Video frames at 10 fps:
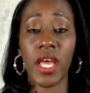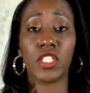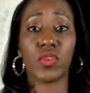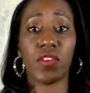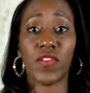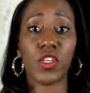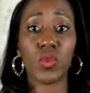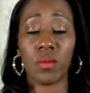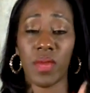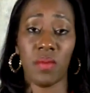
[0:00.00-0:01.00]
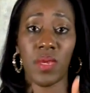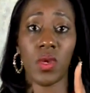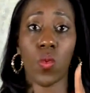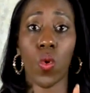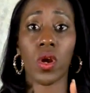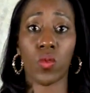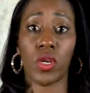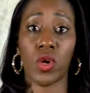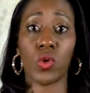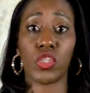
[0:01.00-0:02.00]
So the first one may be
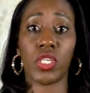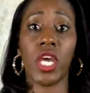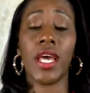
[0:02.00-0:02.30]
one-on-one coaching.